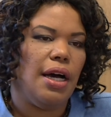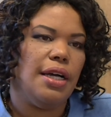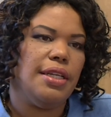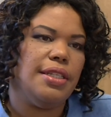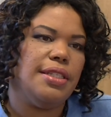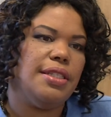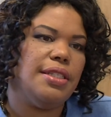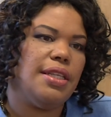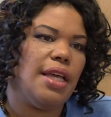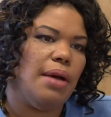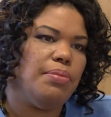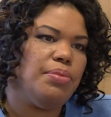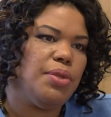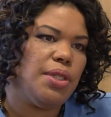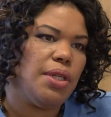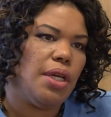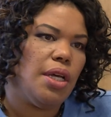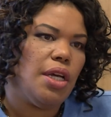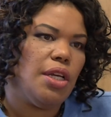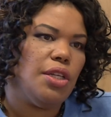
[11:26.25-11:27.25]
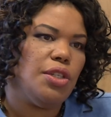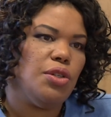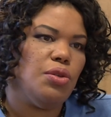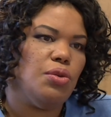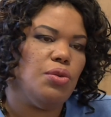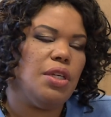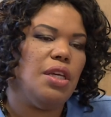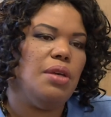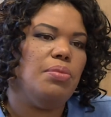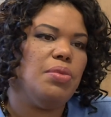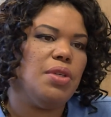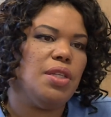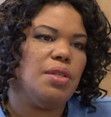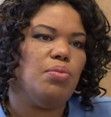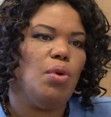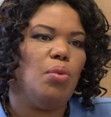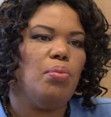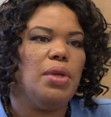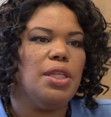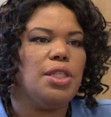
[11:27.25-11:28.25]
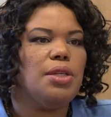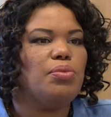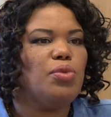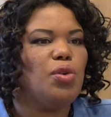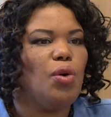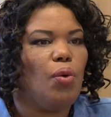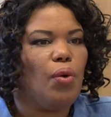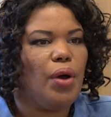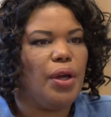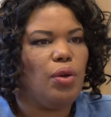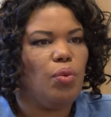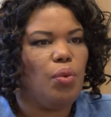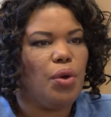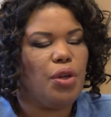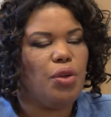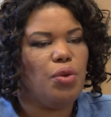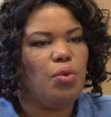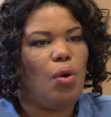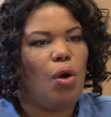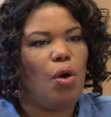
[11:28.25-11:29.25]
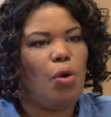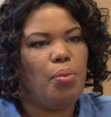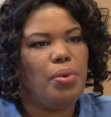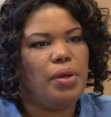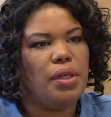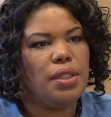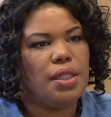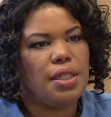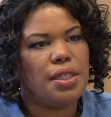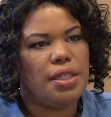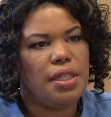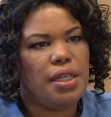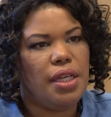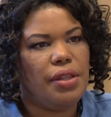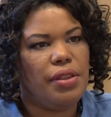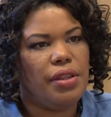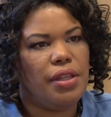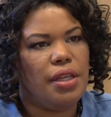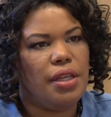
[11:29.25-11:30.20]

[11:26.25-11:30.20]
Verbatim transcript: steps to keep this momentum going? What are you hoping to see in